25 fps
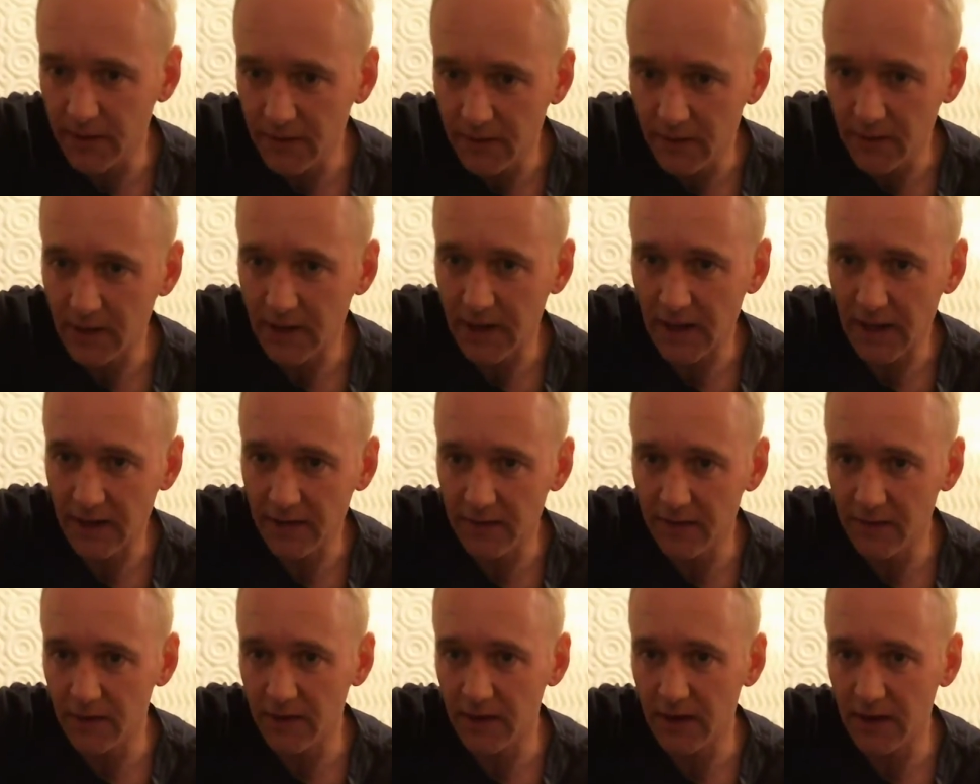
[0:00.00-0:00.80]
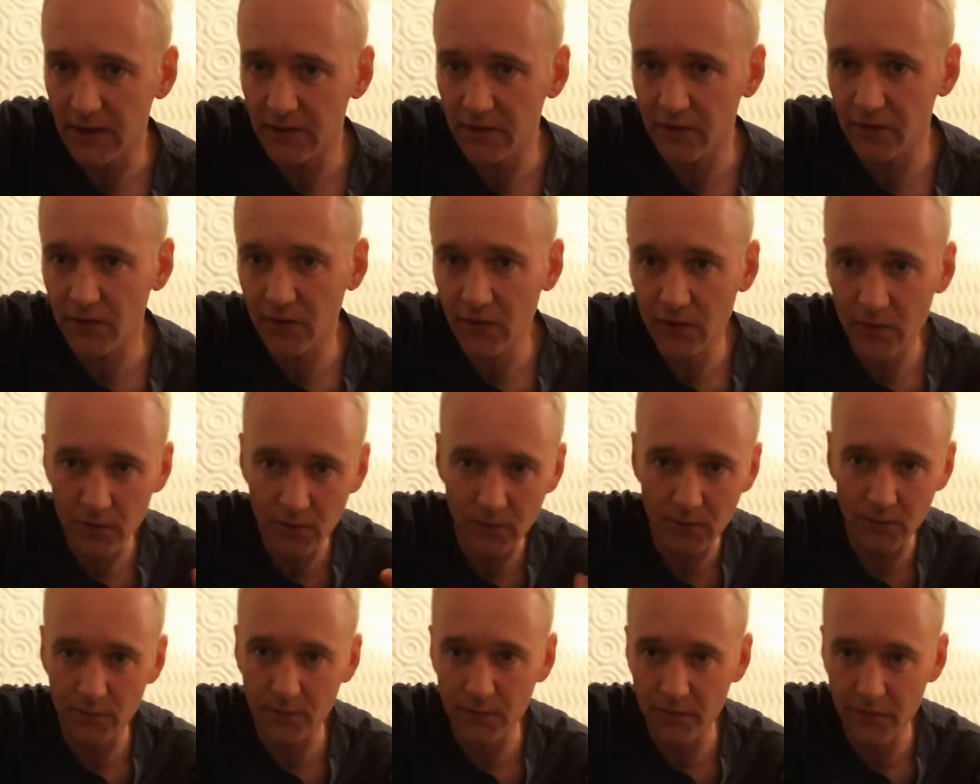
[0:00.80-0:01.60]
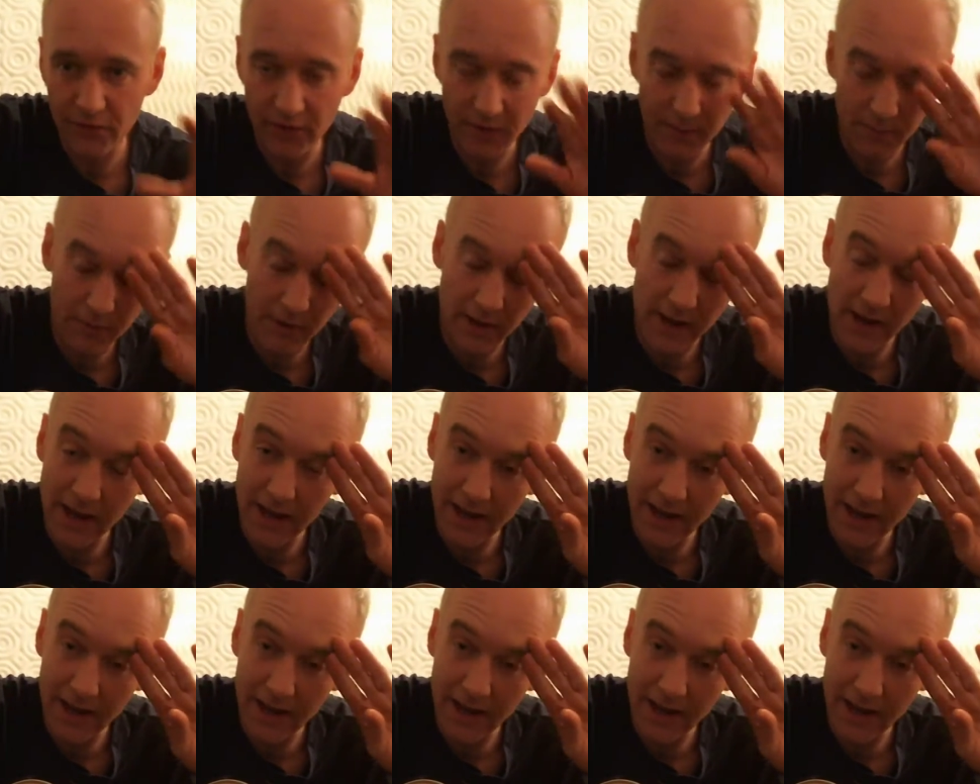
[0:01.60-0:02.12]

they're not so shimmery.